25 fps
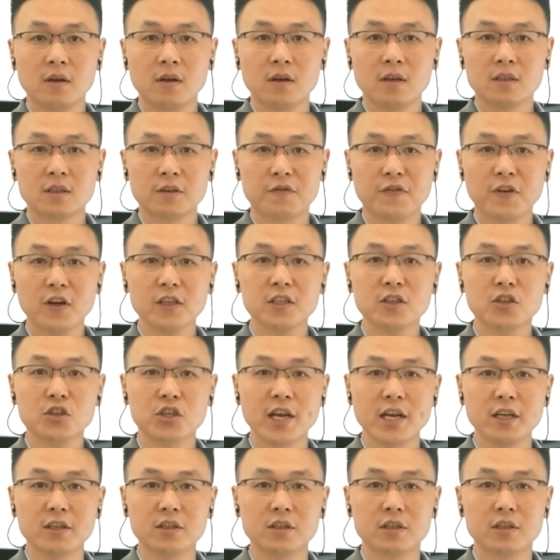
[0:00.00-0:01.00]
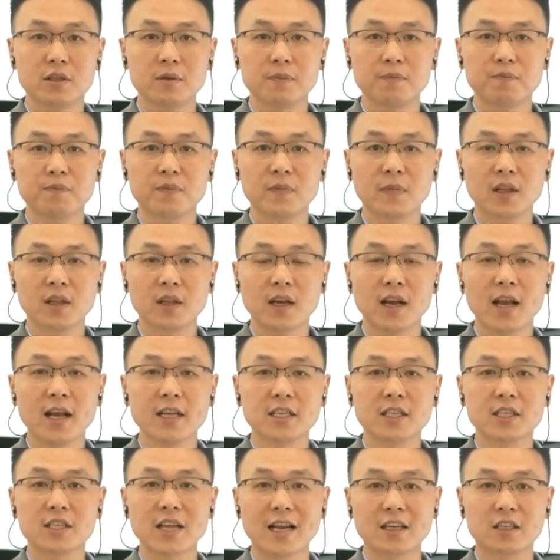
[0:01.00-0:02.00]
The first change is
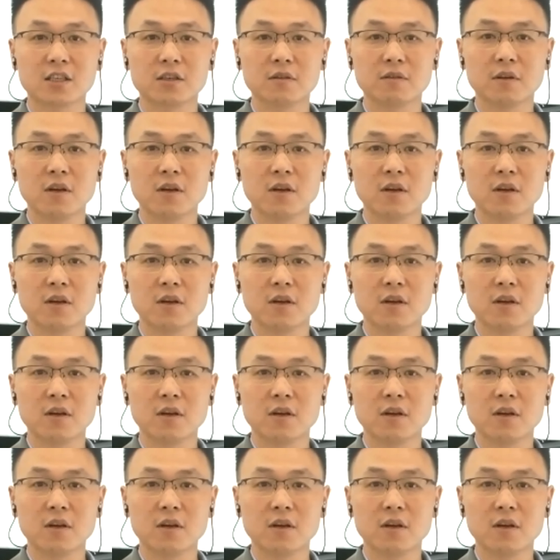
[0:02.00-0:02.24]
that